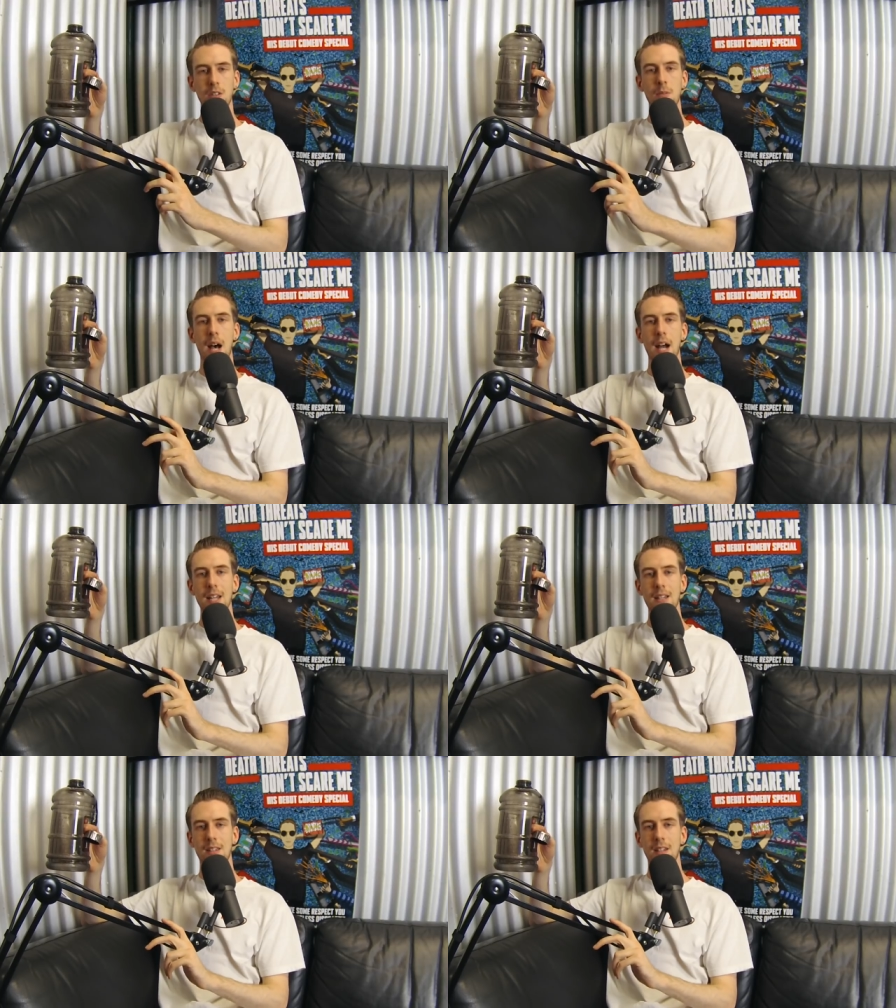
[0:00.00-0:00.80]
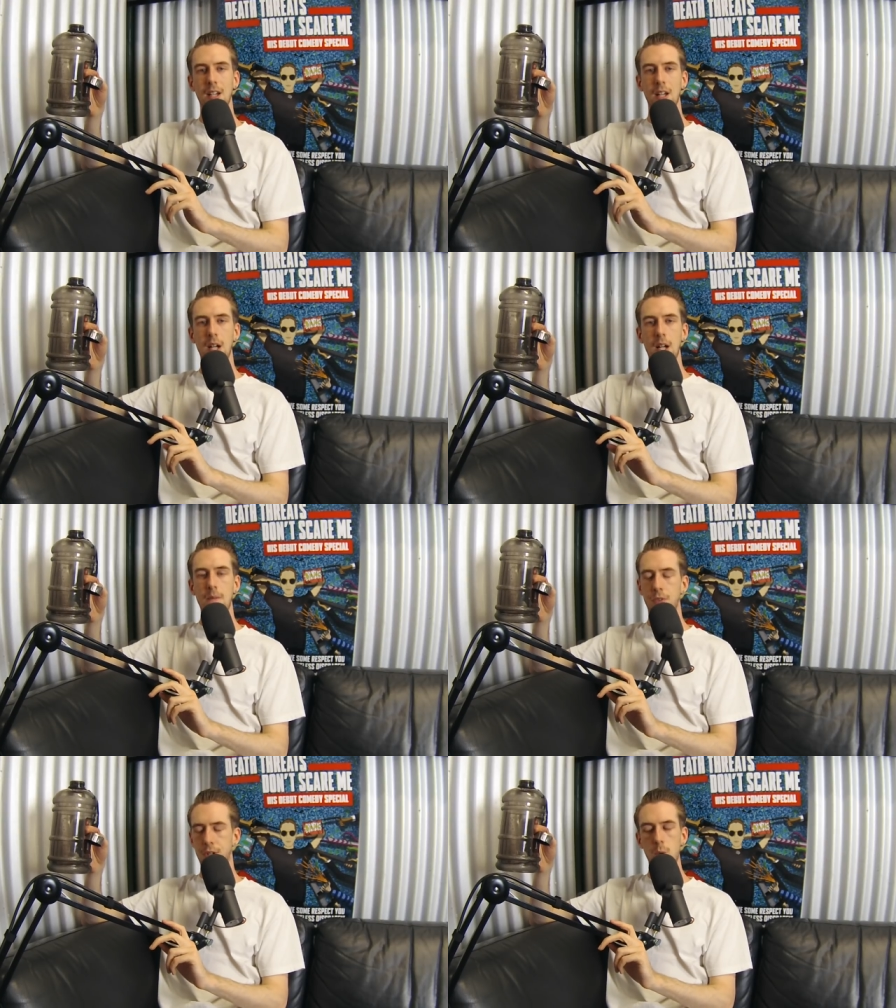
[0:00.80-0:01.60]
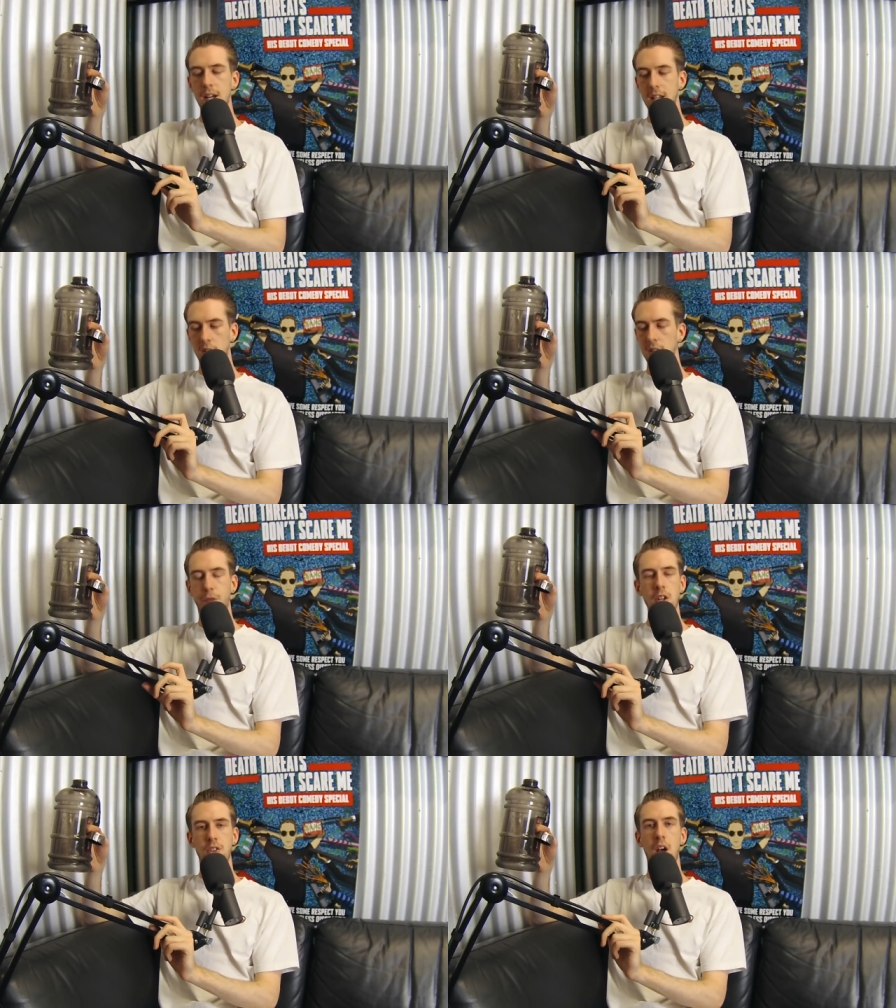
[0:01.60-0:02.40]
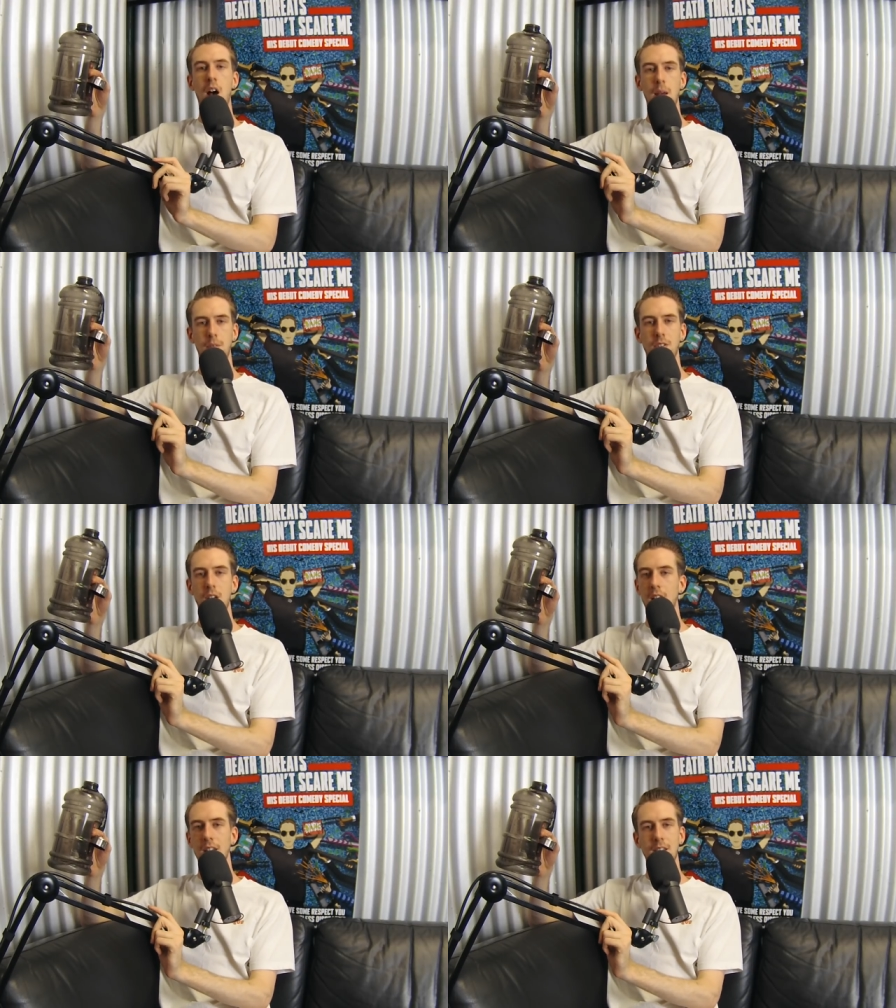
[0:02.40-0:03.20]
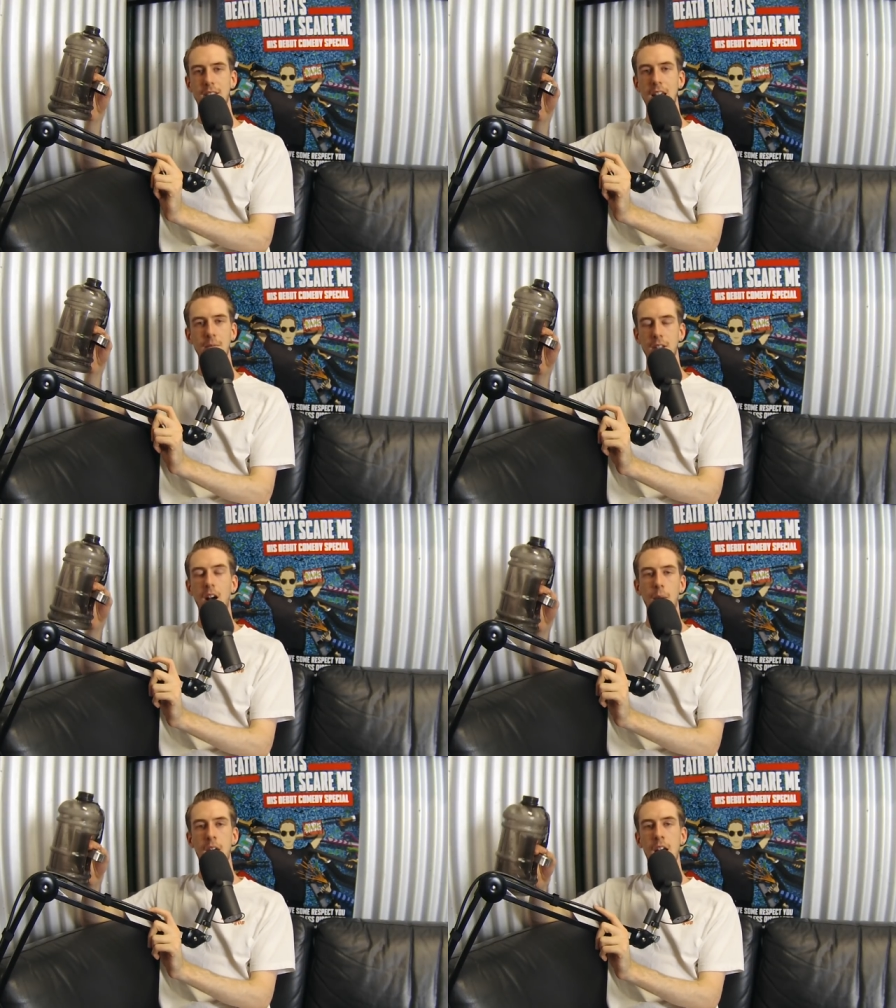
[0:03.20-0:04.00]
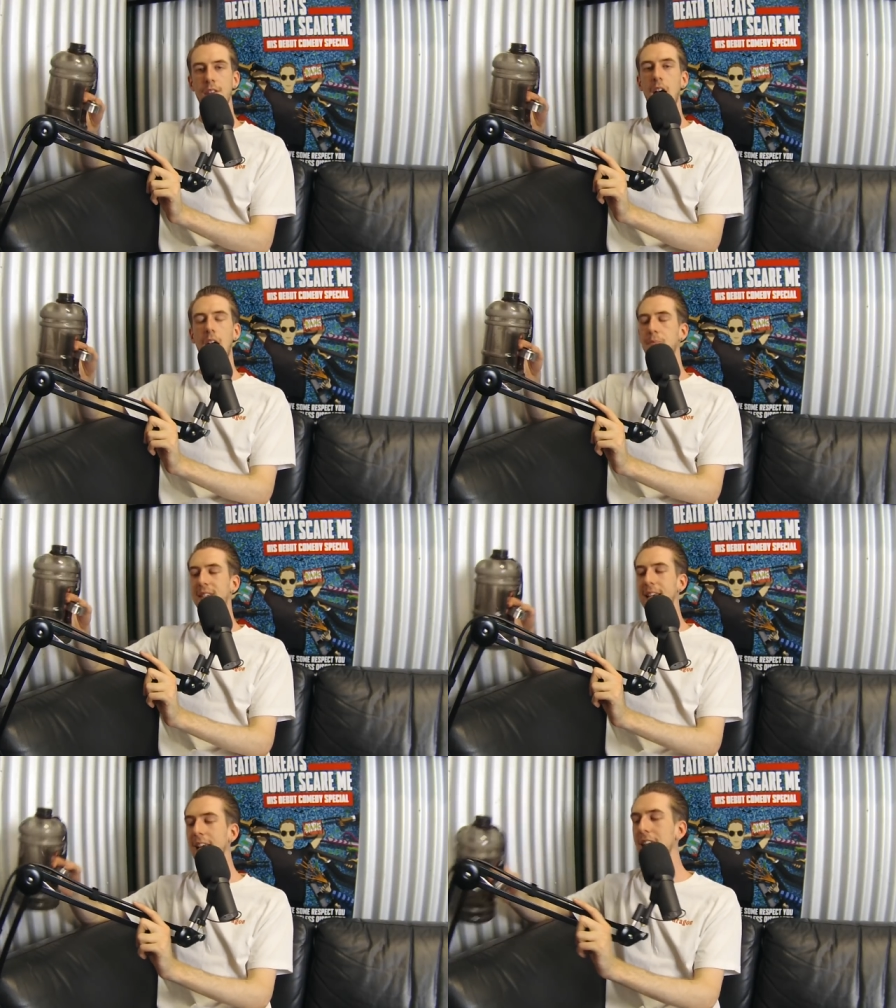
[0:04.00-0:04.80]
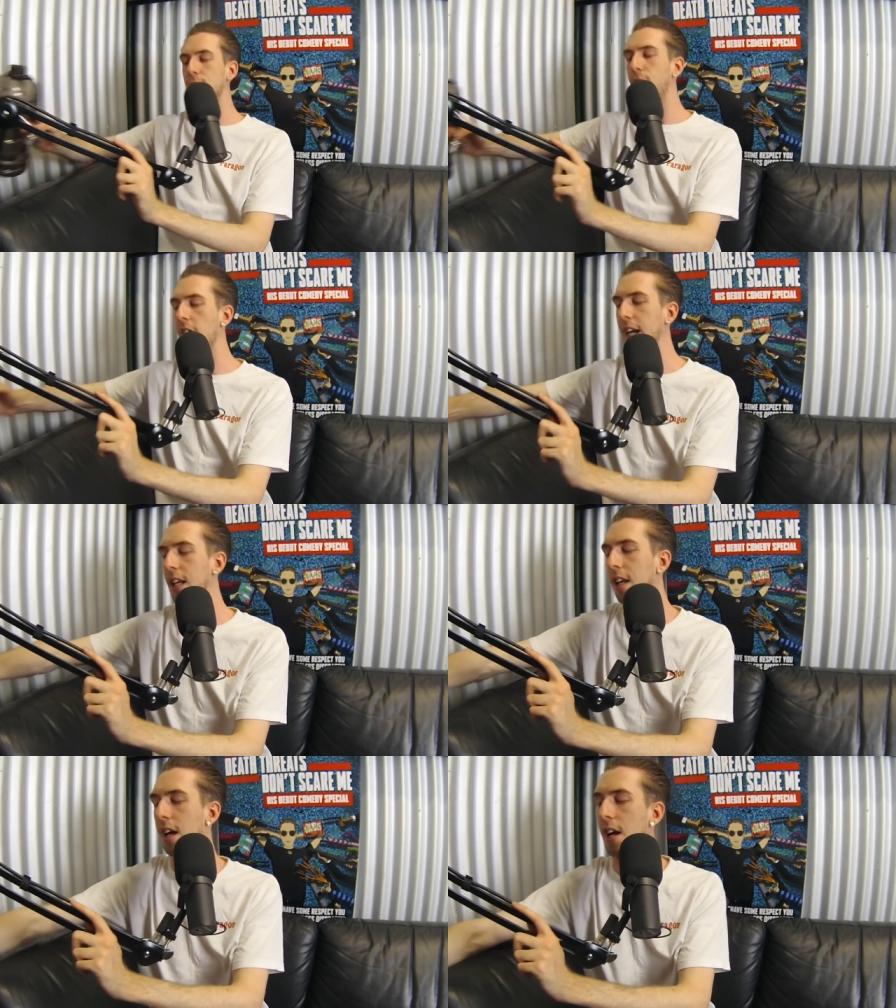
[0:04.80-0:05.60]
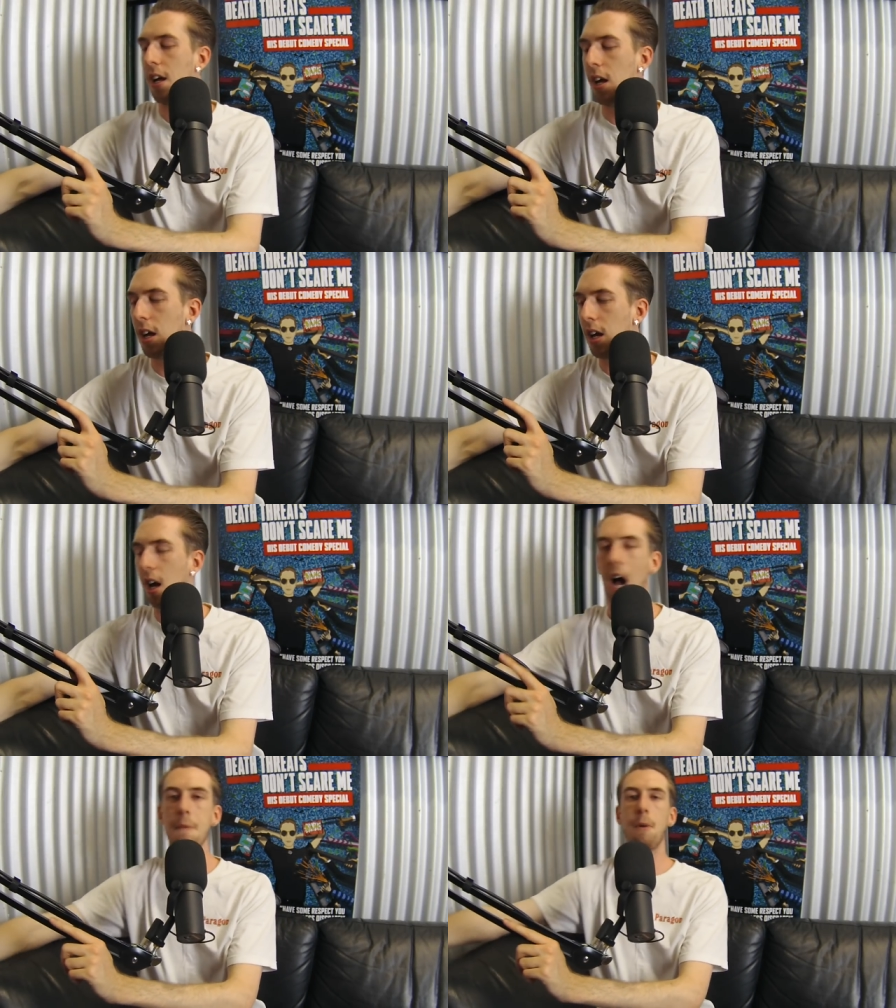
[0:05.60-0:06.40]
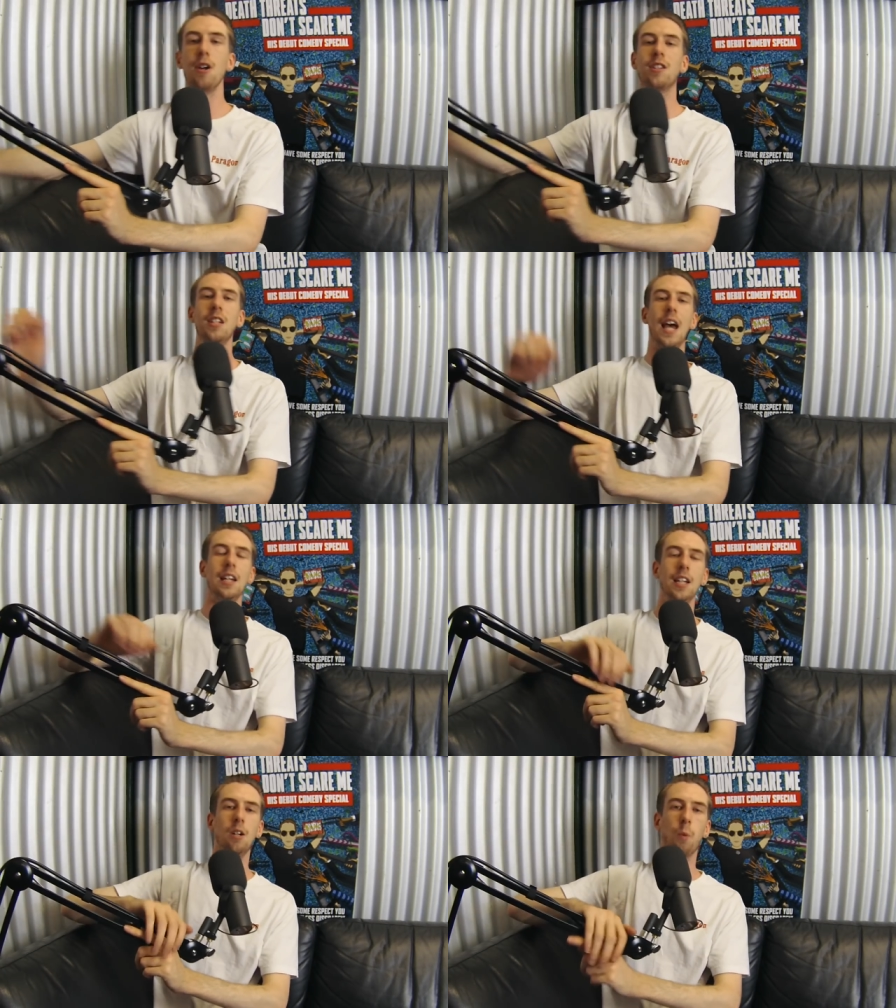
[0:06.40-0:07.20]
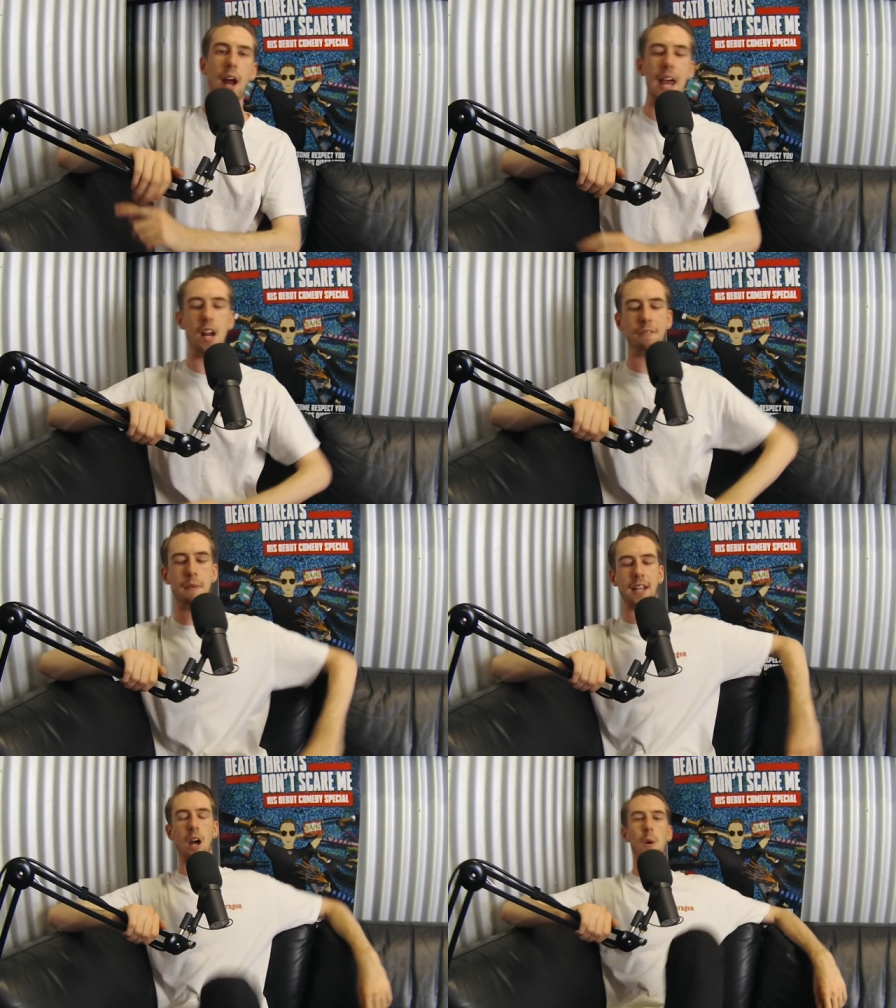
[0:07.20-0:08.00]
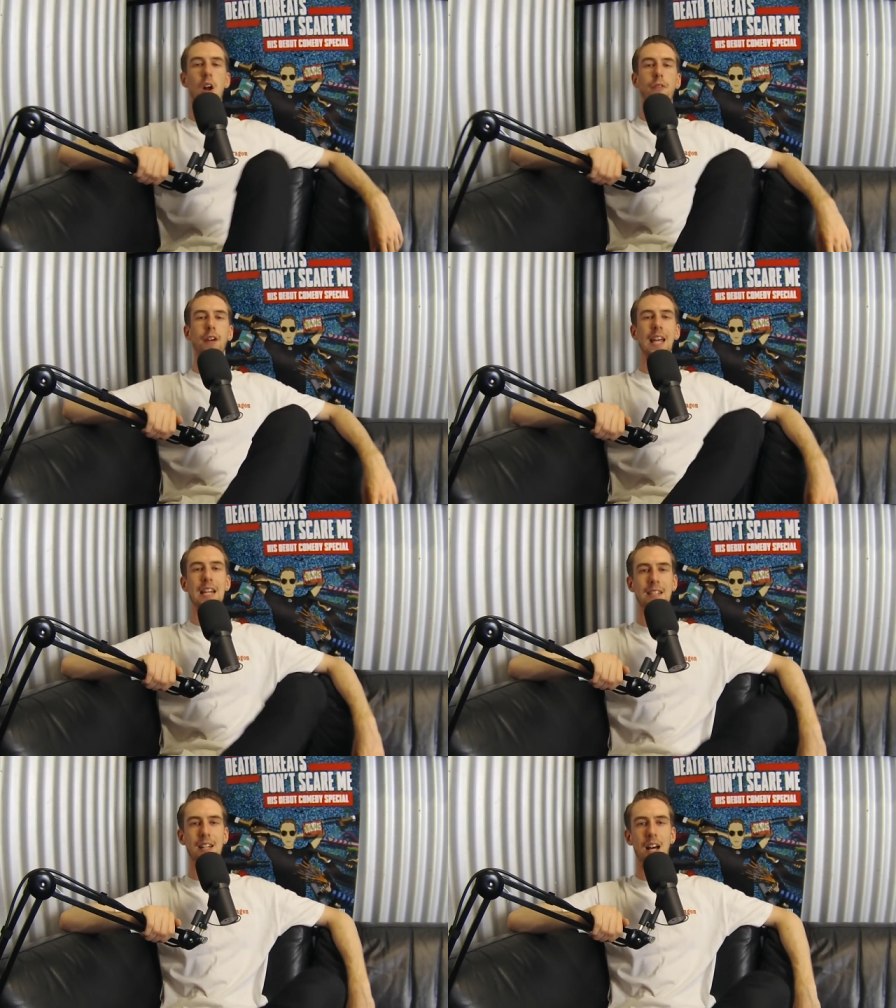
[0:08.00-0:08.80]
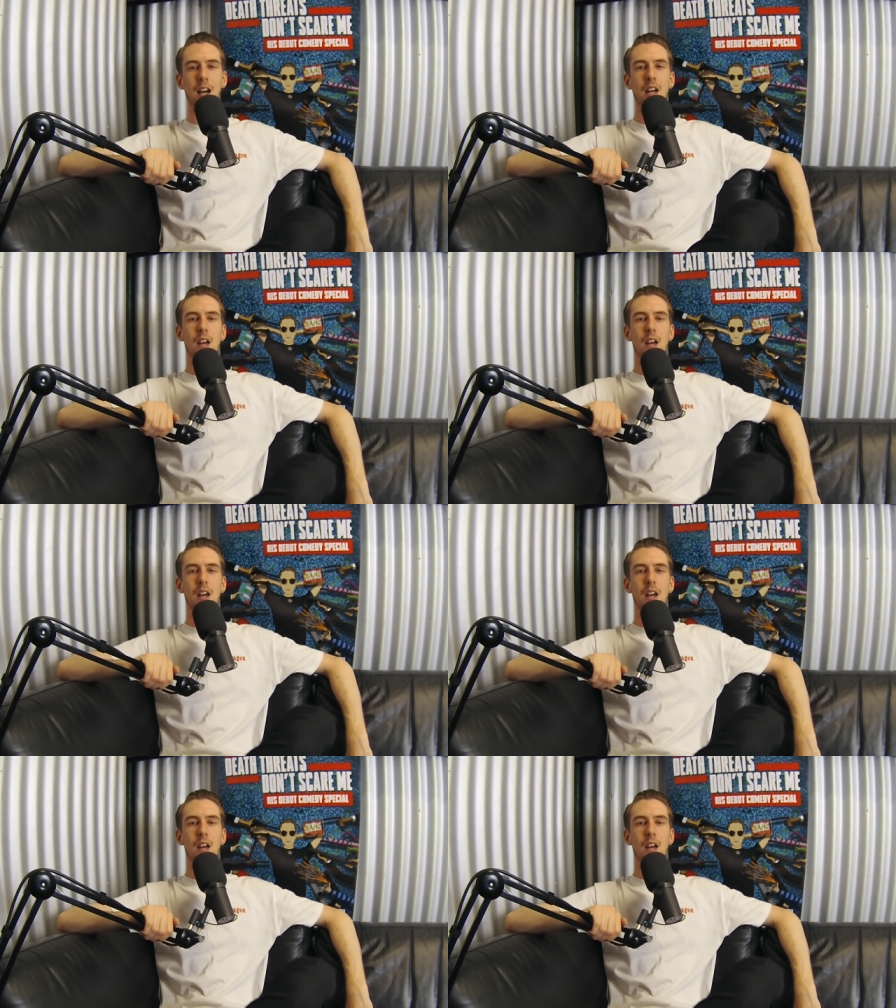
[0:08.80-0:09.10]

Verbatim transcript: two markets? Do it at different times, not at the same time. I'm sick of this fucking. I posted that little rant of me going off against uh,